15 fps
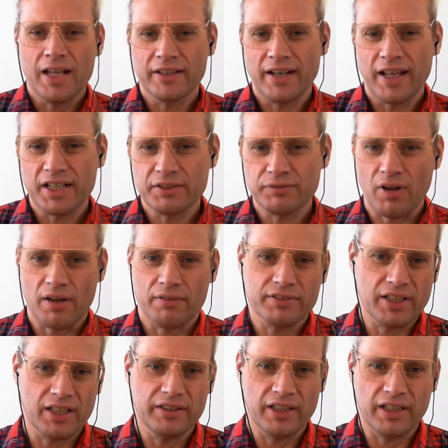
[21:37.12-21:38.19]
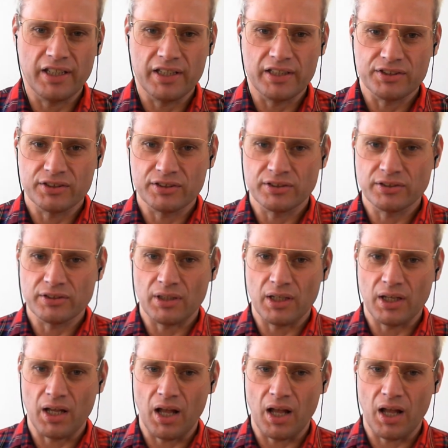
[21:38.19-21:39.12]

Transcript: In the next 5-10 years,